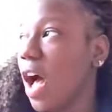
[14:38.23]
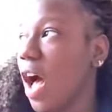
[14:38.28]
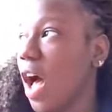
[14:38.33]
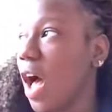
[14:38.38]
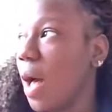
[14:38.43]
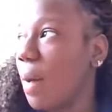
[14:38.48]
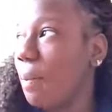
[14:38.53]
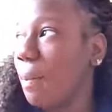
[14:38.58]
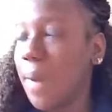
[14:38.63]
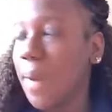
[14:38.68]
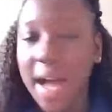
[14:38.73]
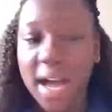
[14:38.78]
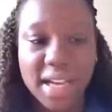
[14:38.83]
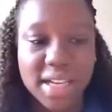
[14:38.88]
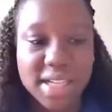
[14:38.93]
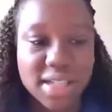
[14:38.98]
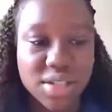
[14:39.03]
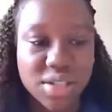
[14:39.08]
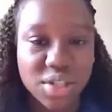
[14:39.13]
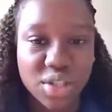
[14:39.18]
And
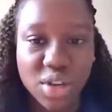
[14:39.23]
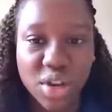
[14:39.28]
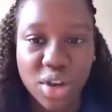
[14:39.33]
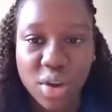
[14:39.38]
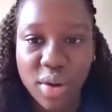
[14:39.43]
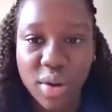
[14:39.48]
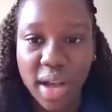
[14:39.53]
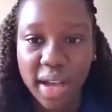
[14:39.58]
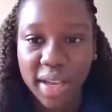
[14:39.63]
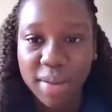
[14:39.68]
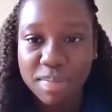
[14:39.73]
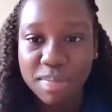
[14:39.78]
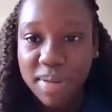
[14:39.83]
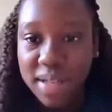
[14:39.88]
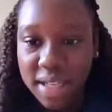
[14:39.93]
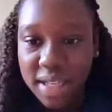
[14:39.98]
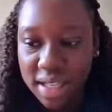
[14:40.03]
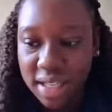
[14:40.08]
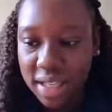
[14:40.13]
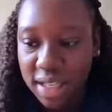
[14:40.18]
I
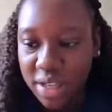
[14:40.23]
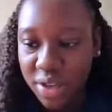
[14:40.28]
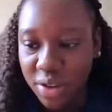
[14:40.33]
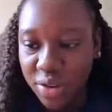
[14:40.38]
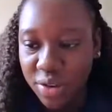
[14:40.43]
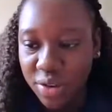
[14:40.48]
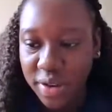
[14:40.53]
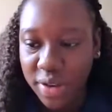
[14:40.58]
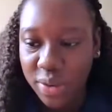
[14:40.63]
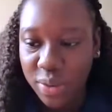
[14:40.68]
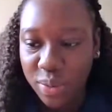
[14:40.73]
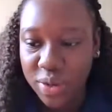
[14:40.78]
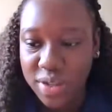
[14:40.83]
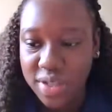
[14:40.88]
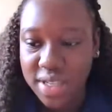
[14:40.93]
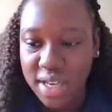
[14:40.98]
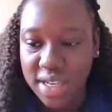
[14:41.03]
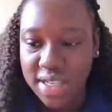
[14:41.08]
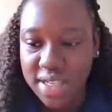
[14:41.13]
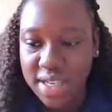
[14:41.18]
completely agree with what you
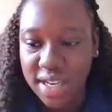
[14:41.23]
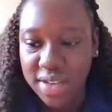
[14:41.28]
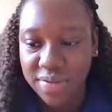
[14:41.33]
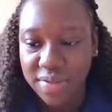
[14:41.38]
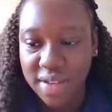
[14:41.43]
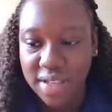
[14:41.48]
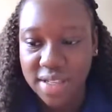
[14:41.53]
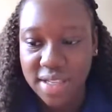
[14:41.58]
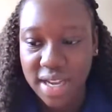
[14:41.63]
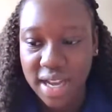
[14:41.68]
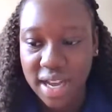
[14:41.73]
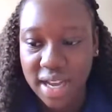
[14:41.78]
said, David.